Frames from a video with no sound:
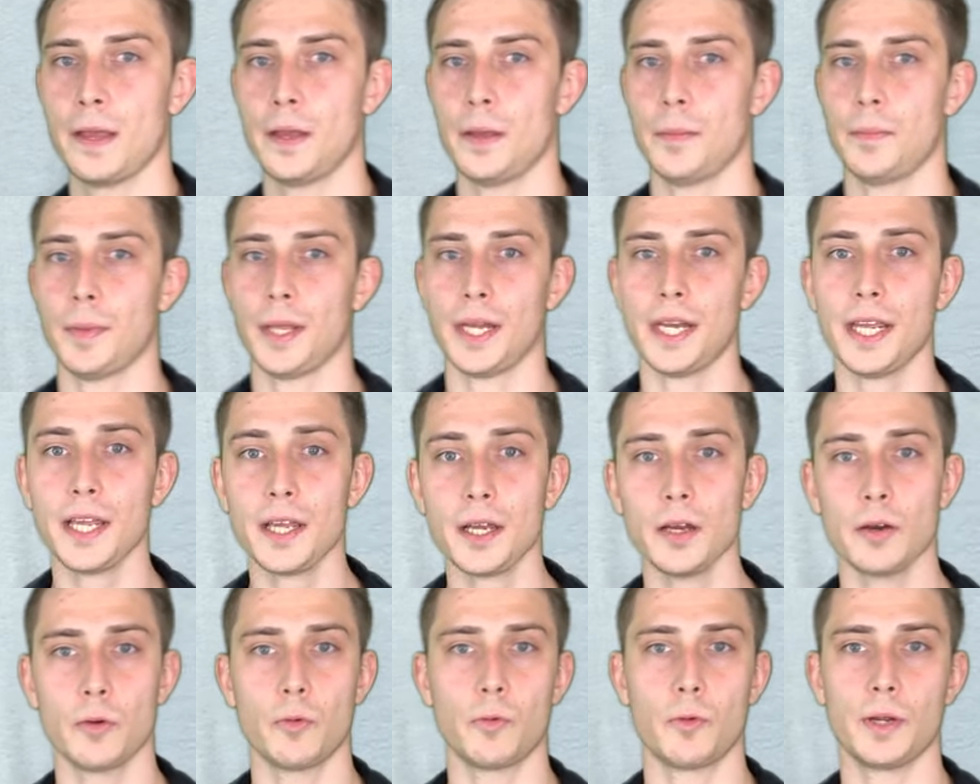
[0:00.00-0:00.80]

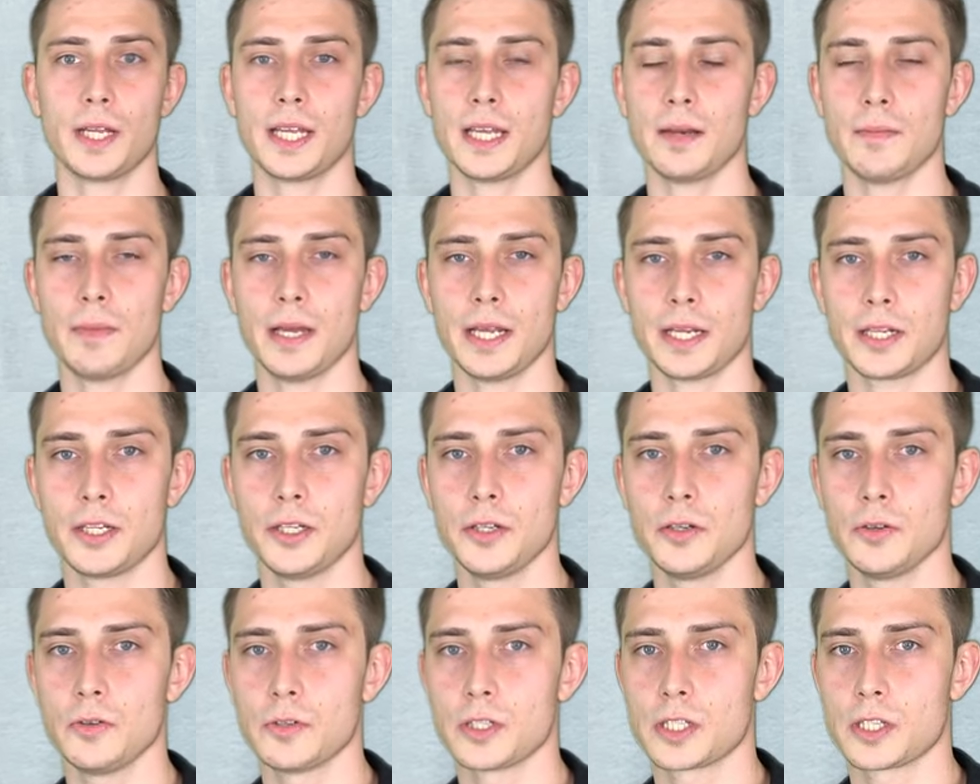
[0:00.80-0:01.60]
Meaning, we can make
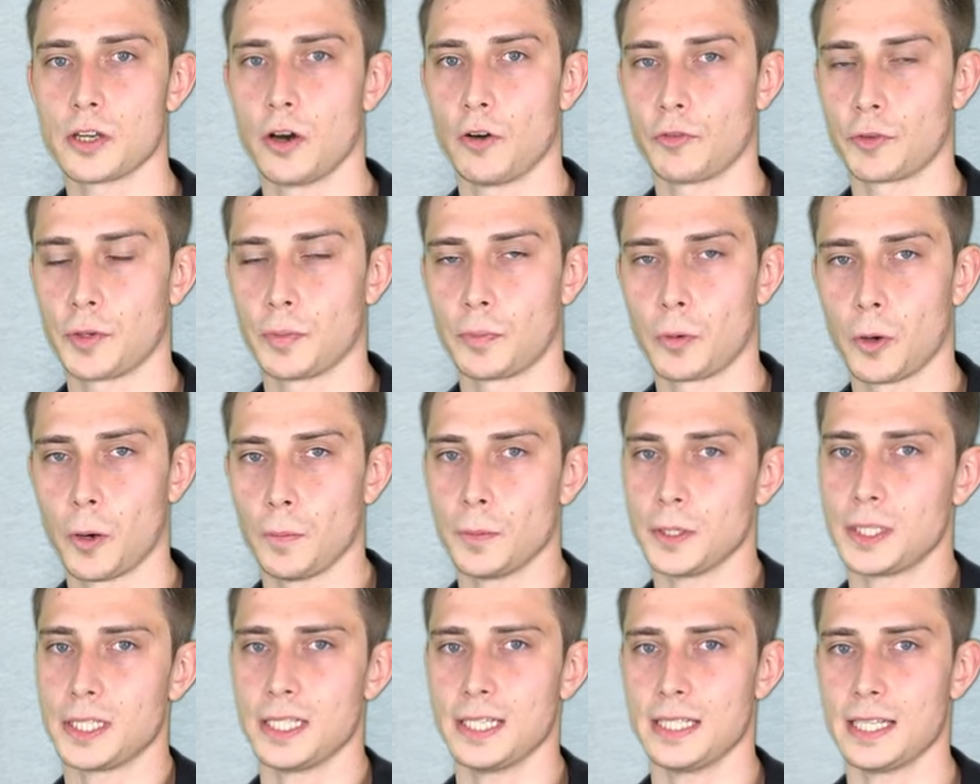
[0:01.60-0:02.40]
use of the
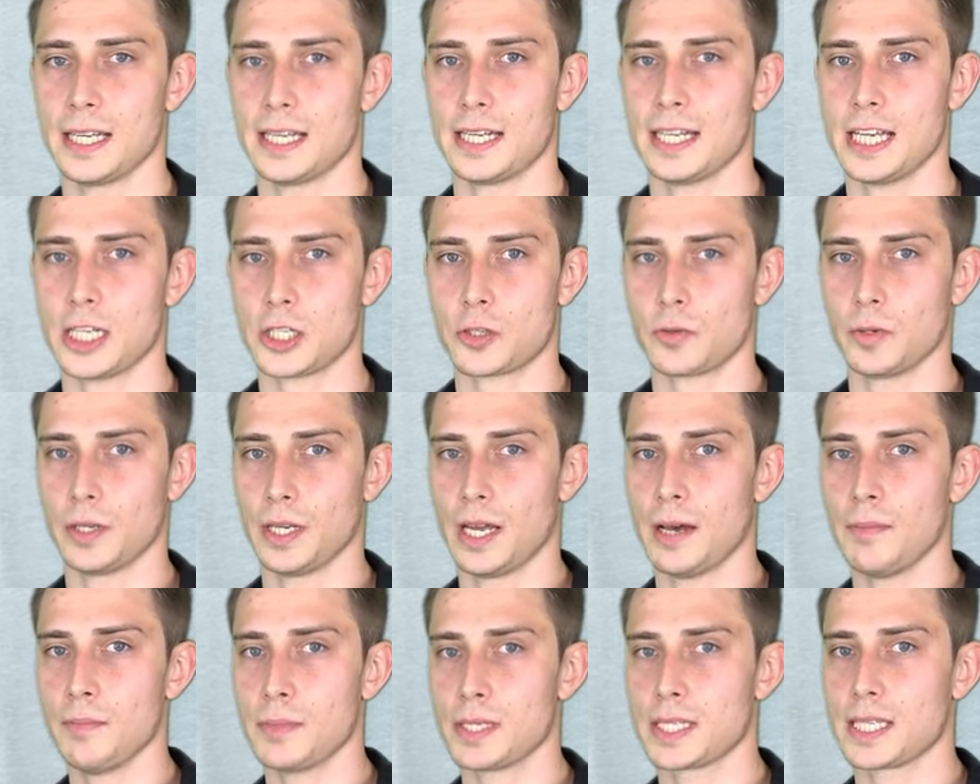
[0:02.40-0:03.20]
property that natural
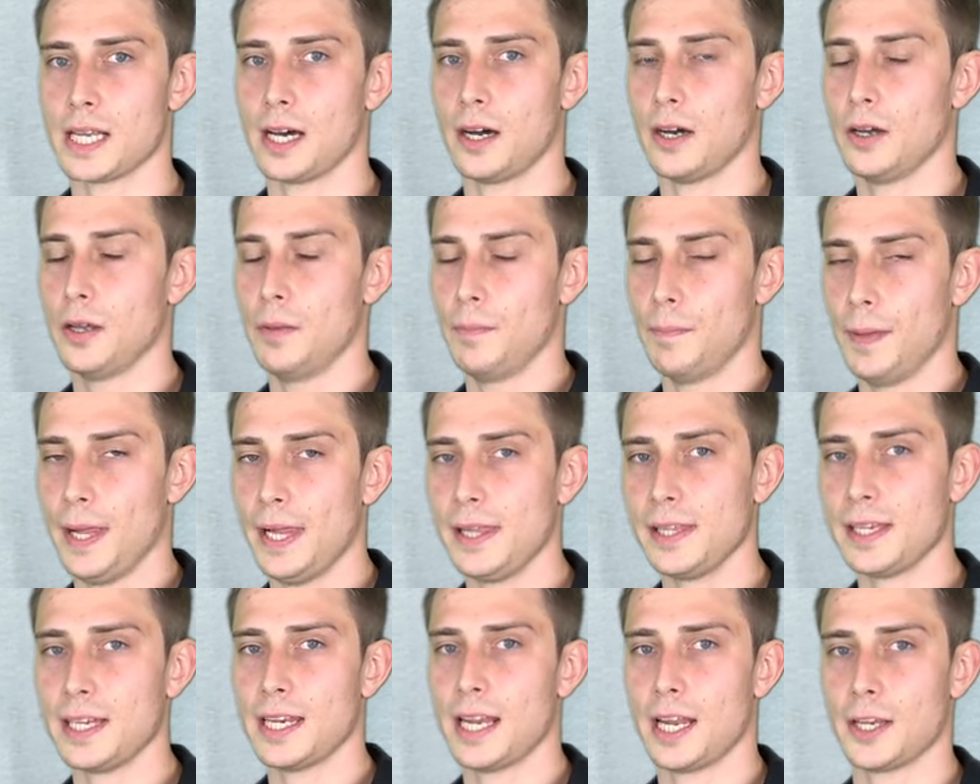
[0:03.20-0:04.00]
numbers are
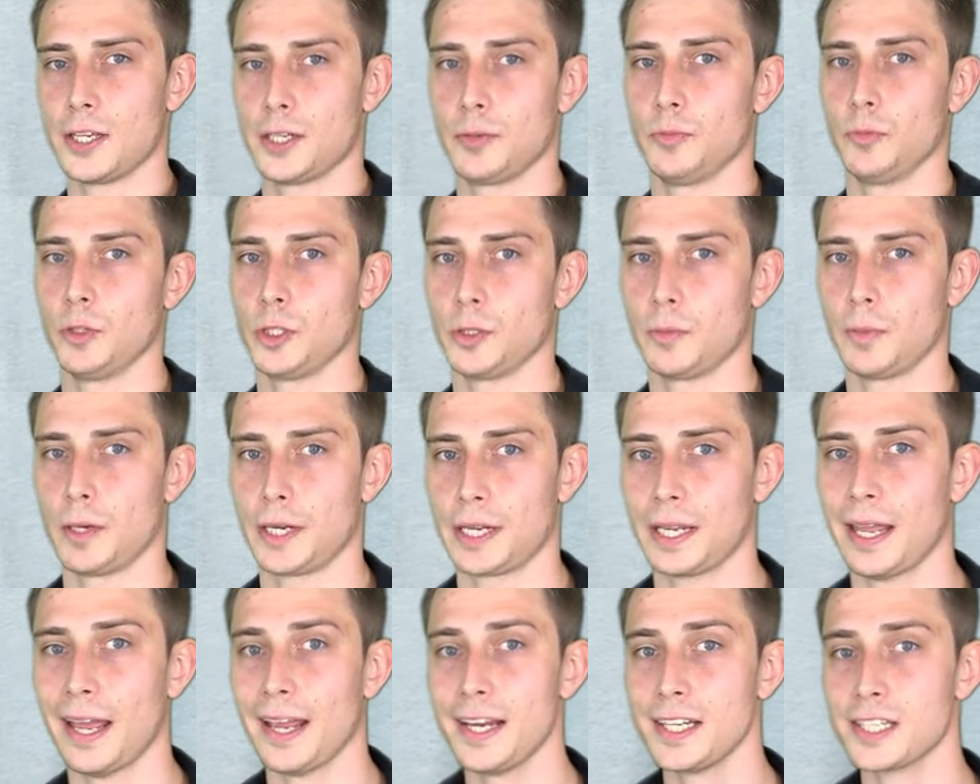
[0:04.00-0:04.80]
abelian under
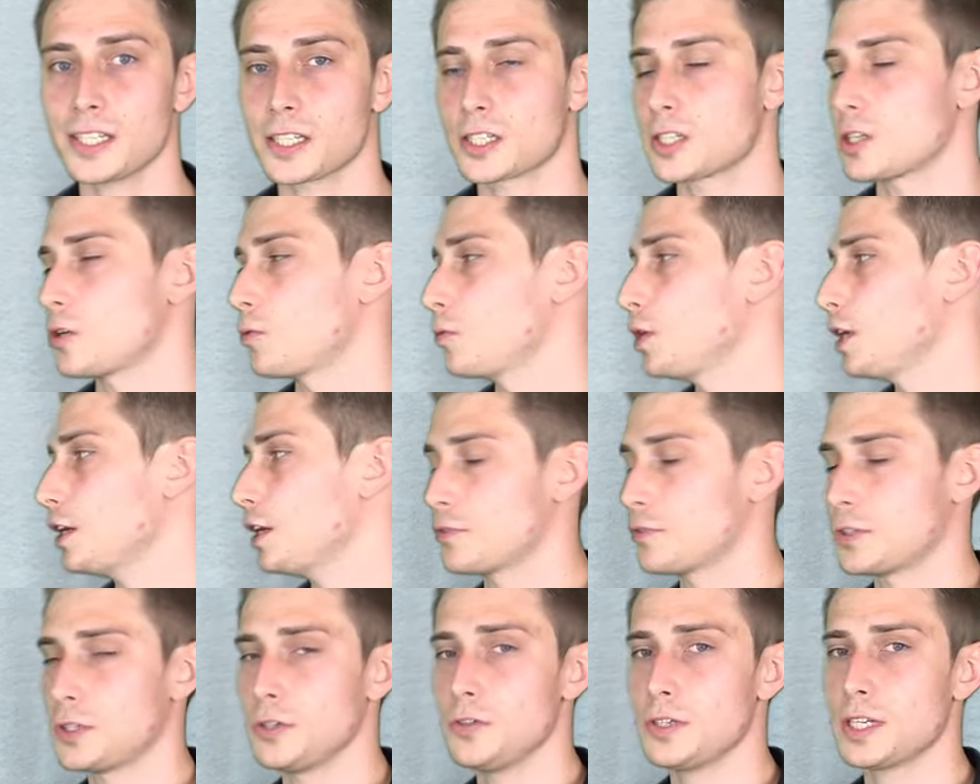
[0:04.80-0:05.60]
multiplication, so we
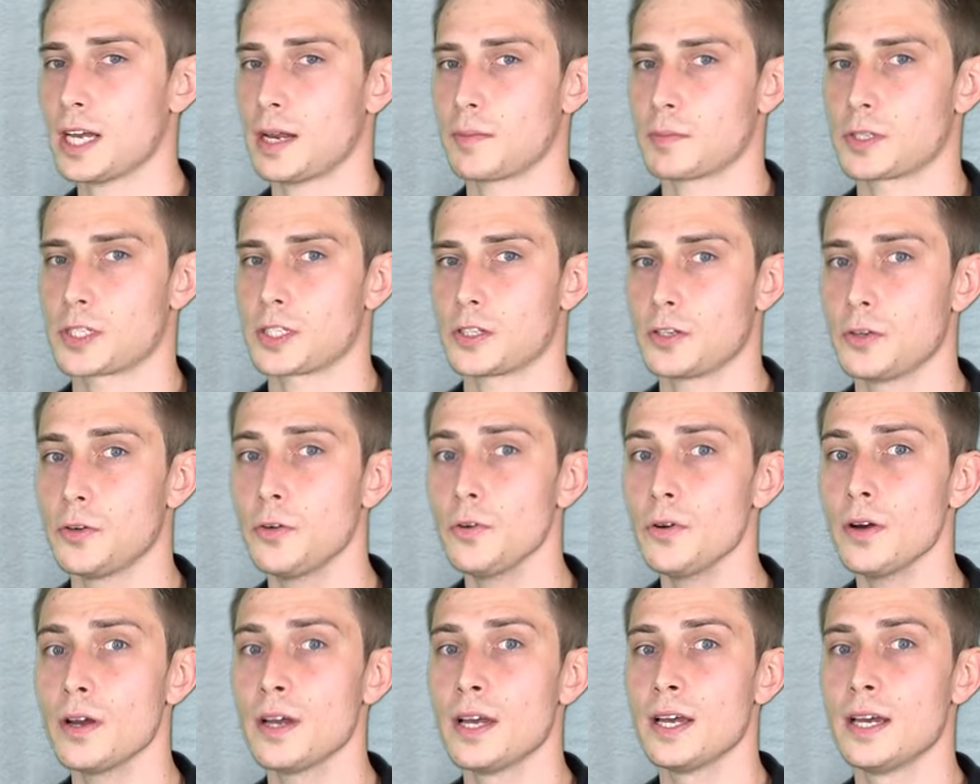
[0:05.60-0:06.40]
2 times
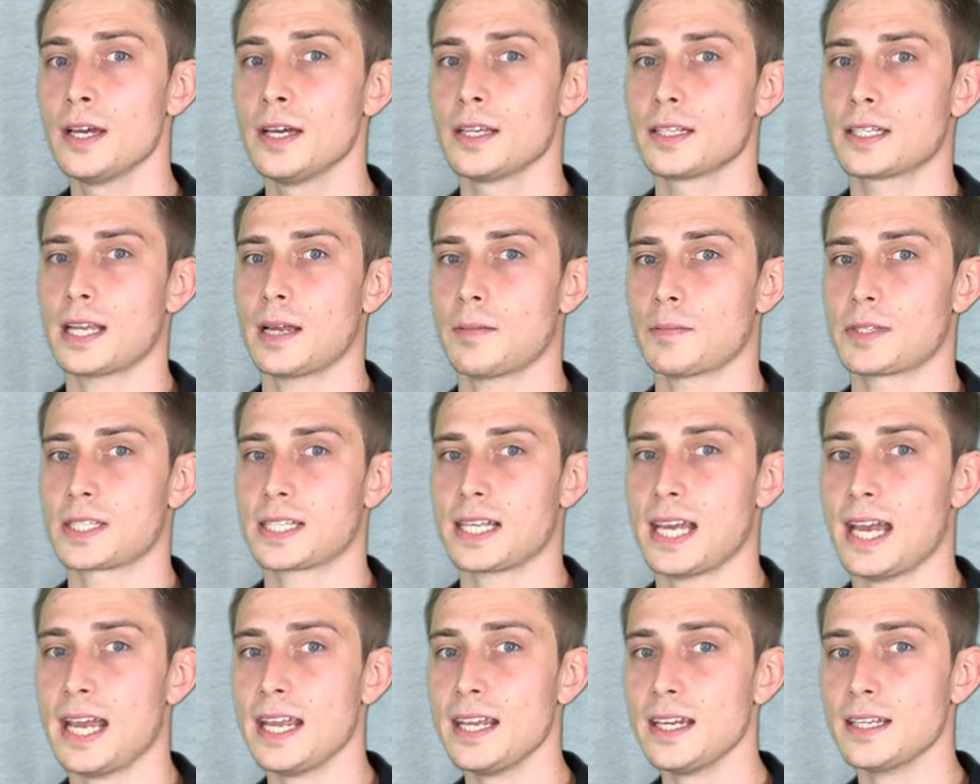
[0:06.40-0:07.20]
2 times
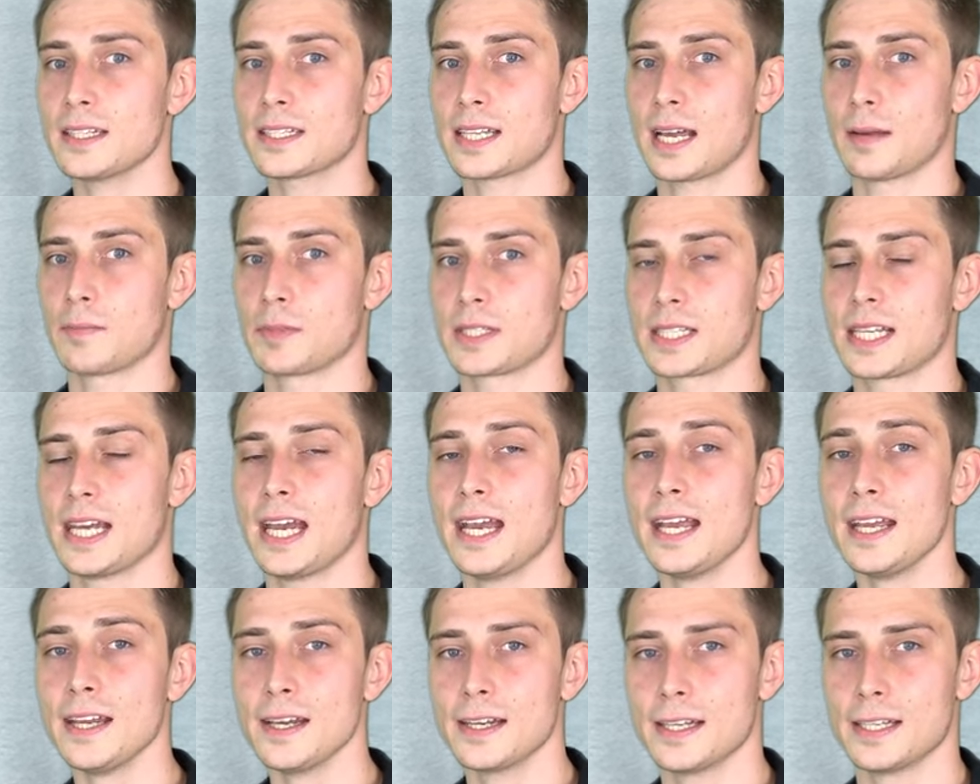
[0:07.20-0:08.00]
k times
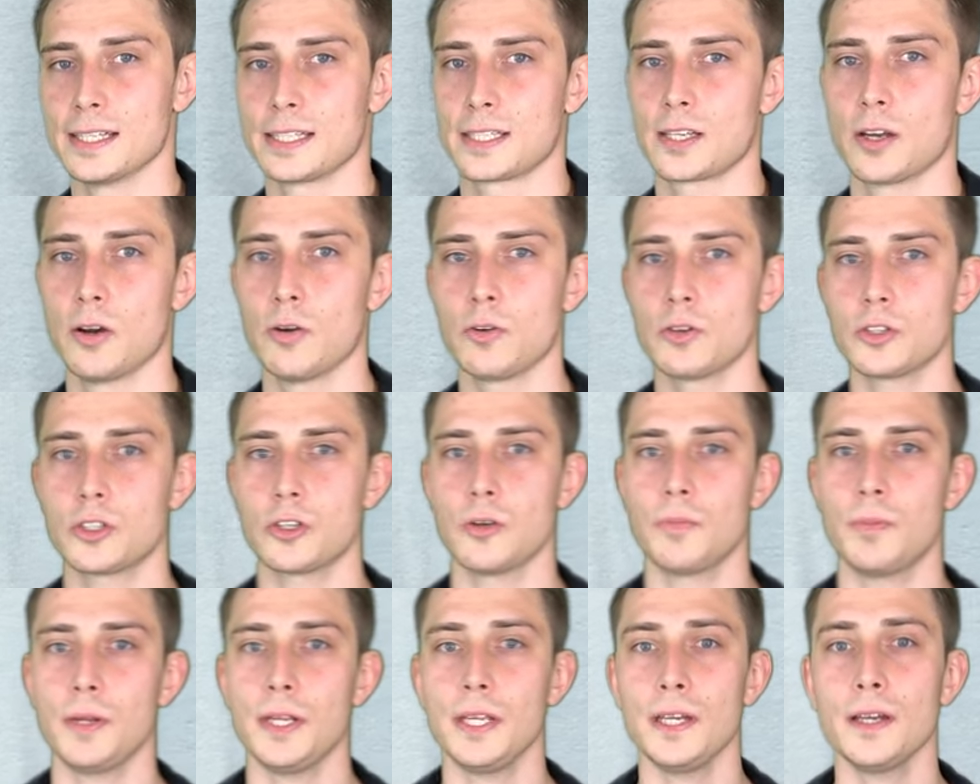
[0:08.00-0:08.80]
k is going to
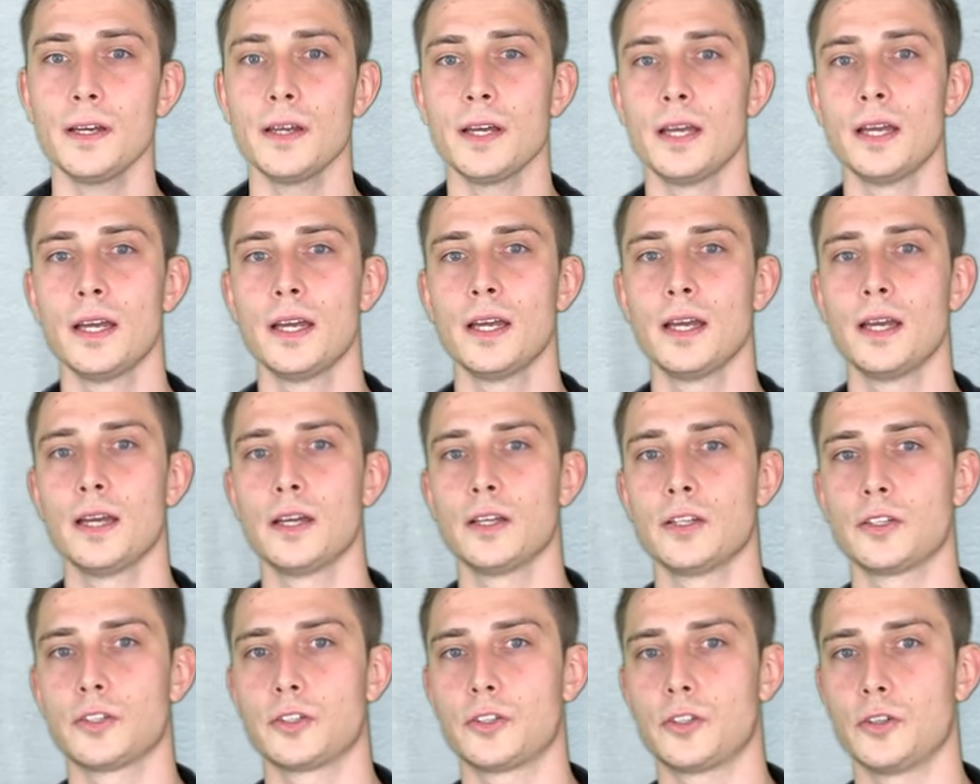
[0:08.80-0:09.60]
be
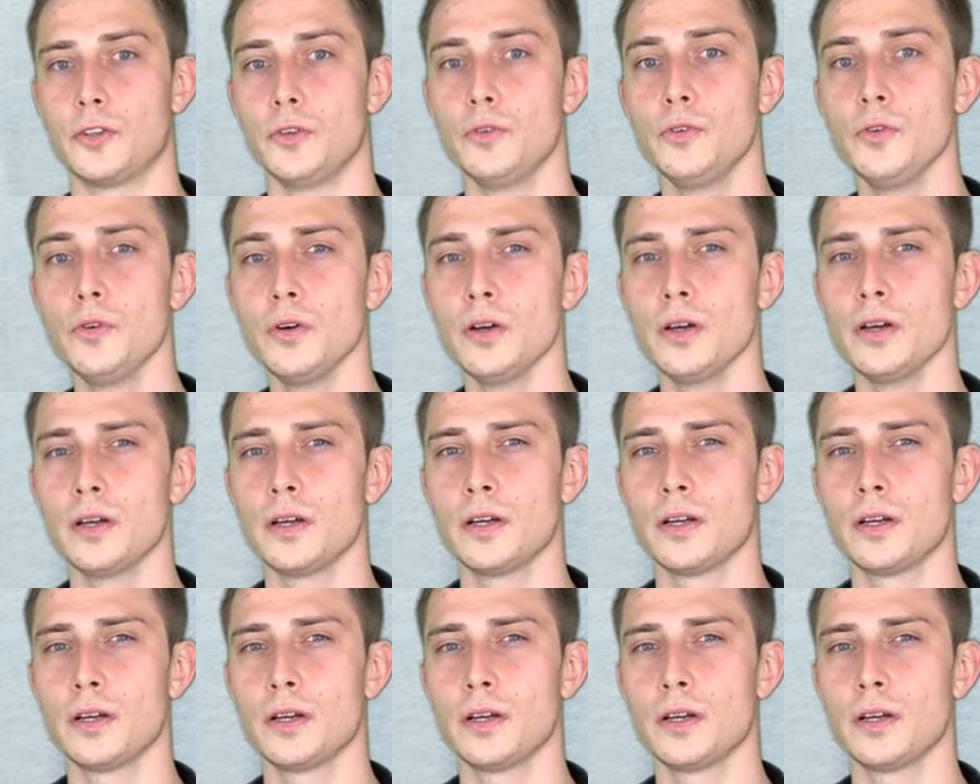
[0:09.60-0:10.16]
2